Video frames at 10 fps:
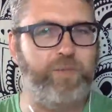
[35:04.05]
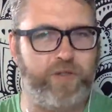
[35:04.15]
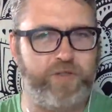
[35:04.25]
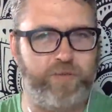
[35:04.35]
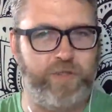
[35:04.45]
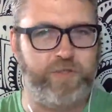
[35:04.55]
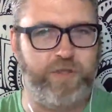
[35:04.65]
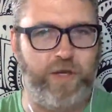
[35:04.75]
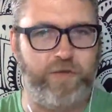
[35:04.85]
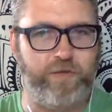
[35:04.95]
any
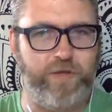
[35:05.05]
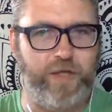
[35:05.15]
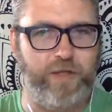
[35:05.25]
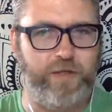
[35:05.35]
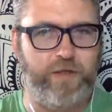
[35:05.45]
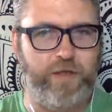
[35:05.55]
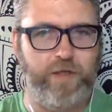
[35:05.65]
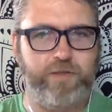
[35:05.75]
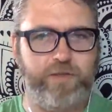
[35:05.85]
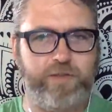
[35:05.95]
punctuation other than
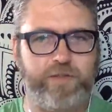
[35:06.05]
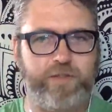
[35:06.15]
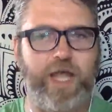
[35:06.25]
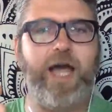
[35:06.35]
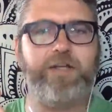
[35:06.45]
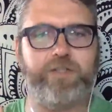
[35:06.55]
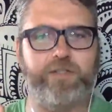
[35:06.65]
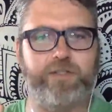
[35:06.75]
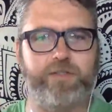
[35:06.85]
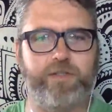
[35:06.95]

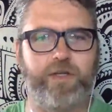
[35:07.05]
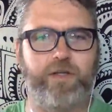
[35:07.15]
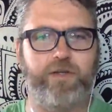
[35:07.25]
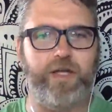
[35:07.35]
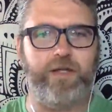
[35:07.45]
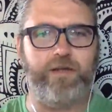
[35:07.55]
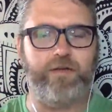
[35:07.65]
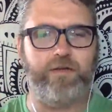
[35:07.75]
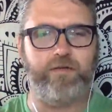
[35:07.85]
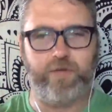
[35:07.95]
flashes that
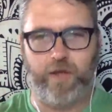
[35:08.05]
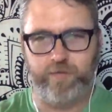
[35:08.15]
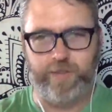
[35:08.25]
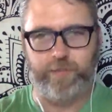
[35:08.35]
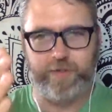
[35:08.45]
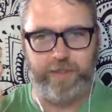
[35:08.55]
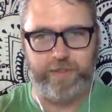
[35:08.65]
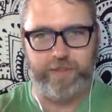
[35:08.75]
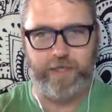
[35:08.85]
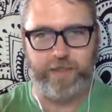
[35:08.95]
I mm. mean,
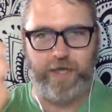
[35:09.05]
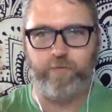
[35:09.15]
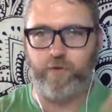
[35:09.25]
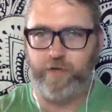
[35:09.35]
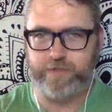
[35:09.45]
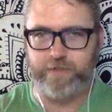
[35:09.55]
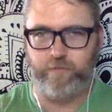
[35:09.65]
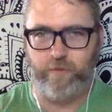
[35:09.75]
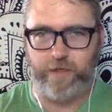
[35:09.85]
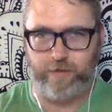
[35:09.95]
typically indicate line breaks.
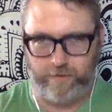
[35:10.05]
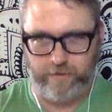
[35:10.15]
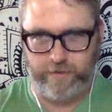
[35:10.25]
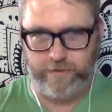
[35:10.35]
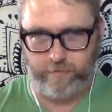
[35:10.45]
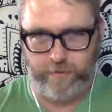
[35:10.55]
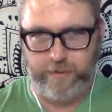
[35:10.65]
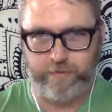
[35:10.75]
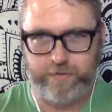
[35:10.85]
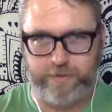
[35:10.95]
And what I heard in the
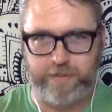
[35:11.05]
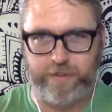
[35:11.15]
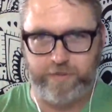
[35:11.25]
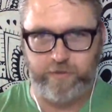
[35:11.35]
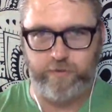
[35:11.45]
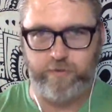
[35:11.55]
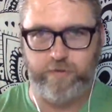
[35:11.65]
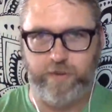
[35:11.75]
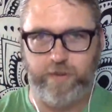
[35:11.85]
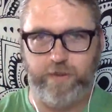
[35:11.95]
reading was that they
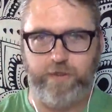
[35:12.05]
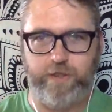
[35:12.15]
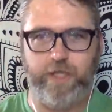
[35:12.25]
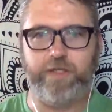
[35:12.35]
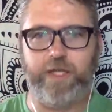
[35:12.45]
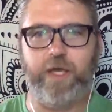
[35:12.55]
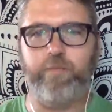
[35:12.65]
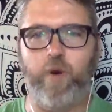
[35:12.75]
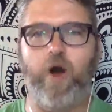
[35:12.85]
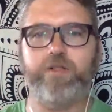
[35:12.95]
do
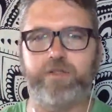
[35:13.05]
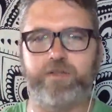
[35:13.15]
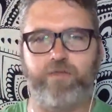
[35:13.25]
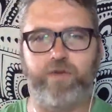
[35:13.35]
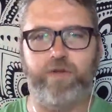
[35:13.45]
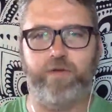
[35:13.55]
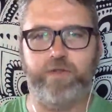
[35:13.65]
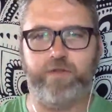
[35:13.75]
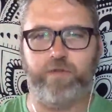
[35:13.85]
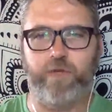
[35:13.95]
indicate pauses for
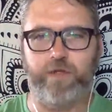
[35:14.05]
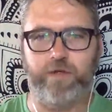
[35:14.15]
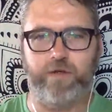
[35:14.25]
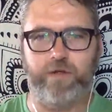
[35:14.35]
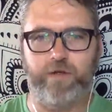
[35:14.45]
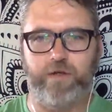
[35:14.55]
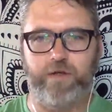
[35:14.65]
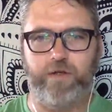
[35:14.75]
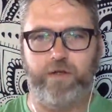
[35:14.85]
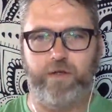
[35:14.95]
you as a reader.
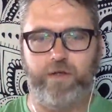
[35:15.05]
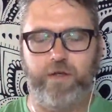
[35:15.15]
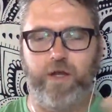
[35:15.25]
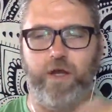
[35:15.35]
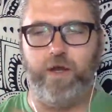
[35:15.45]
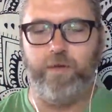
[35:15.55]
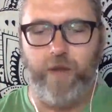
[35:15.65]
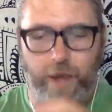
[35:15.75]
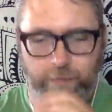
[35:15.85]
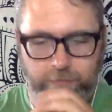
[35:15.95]

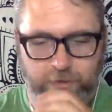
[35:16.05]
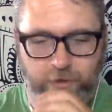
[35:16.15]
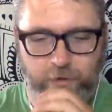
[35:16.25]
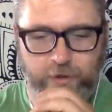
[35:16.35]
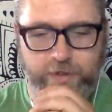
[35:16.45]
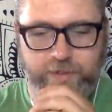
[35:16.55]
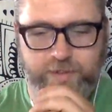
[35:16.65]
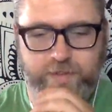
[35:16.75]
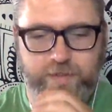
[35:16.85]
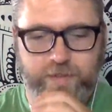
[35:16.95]
Um, I'm curious